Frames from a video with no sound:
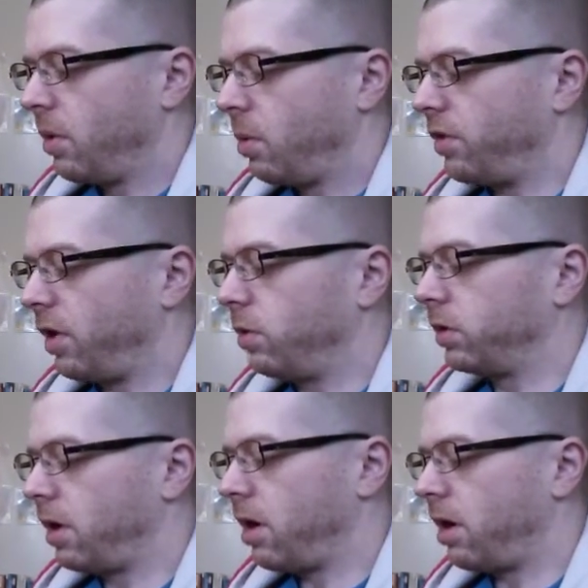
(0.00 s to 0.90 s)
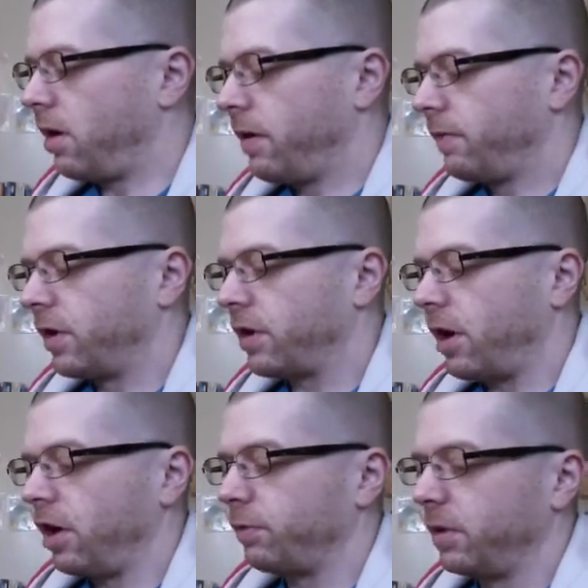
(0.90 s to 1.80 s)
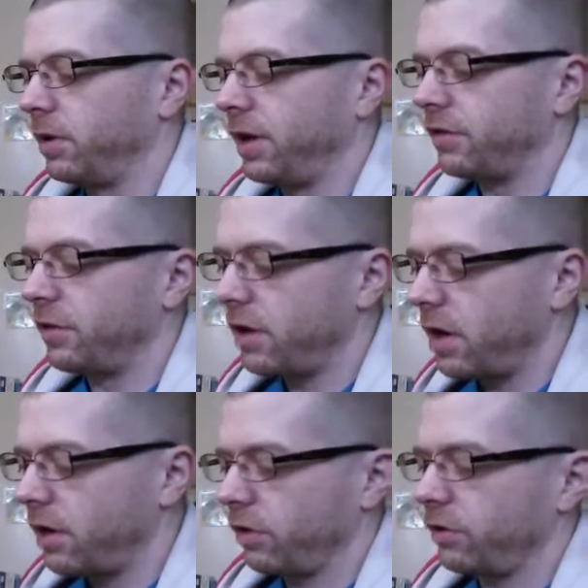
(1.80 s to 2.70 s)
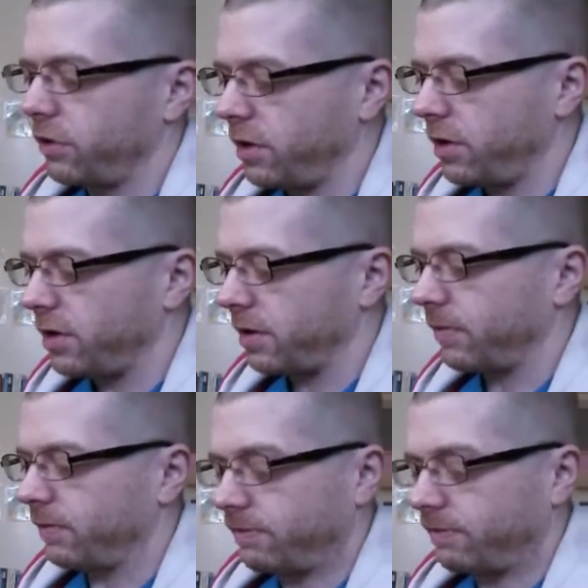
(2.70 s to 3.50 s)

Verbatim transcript: Without law, the gospel is not understood.